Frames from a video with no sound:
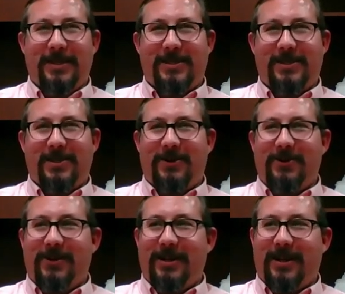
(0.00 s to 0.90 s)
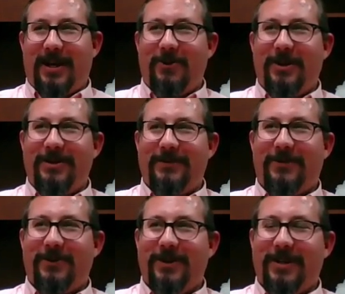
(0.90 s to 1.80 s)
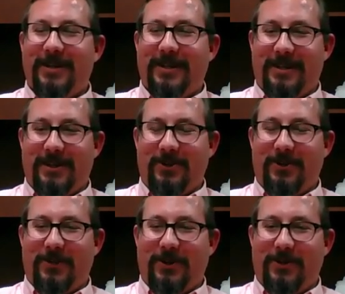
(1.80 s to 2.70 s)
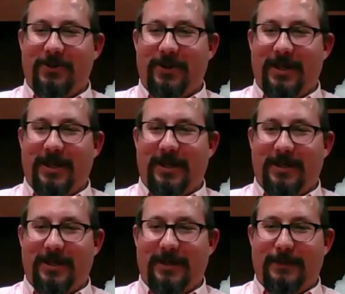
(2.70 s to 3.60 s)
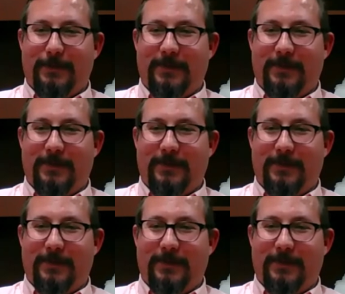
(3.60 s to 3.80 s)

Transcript: So uh, I went in for a, an interview, and uh,